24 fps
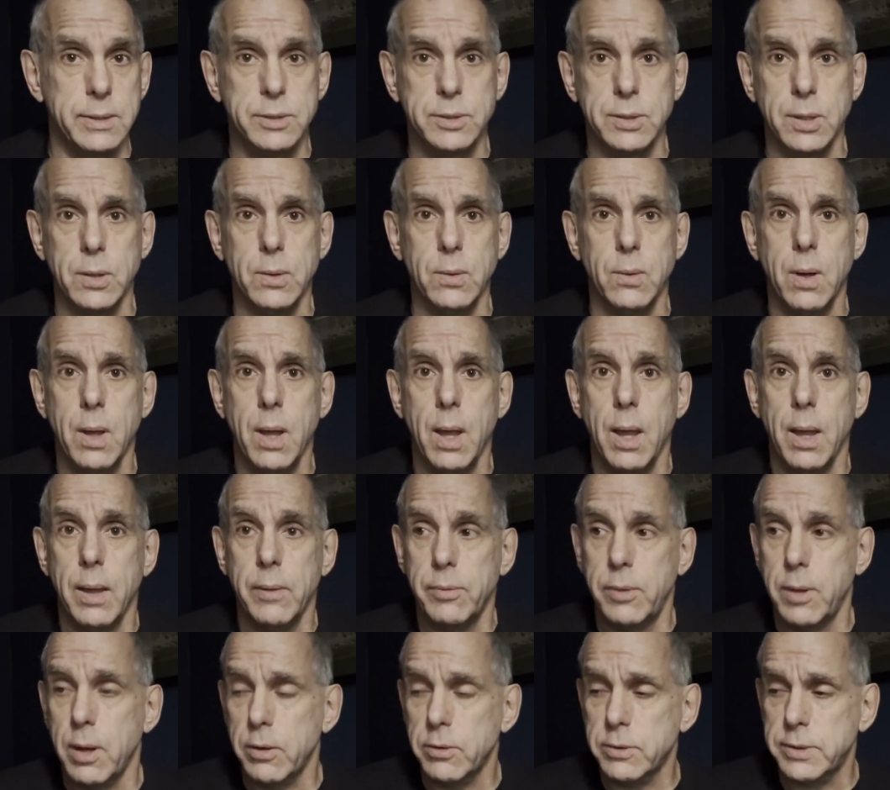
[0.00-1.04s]
So
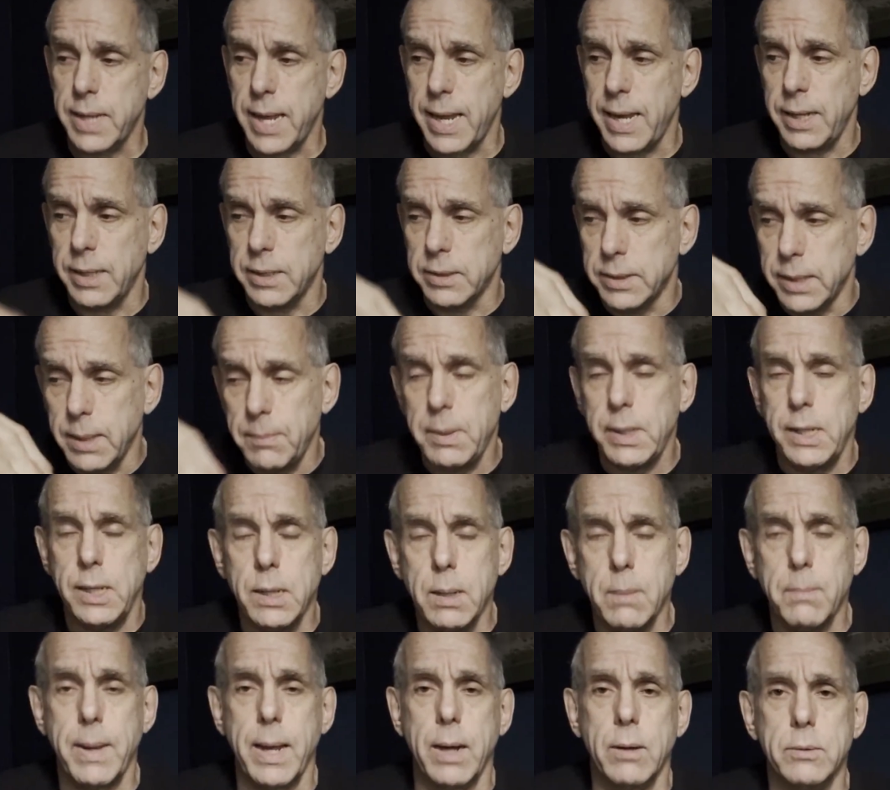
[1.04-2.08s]
there's a limited
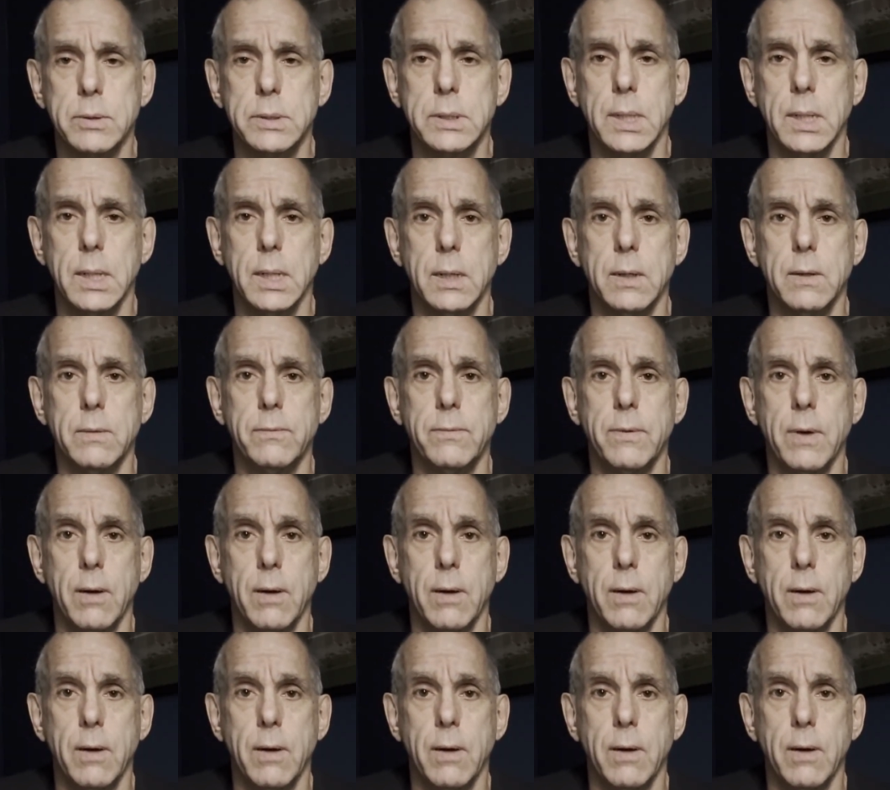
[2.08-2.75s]
amount of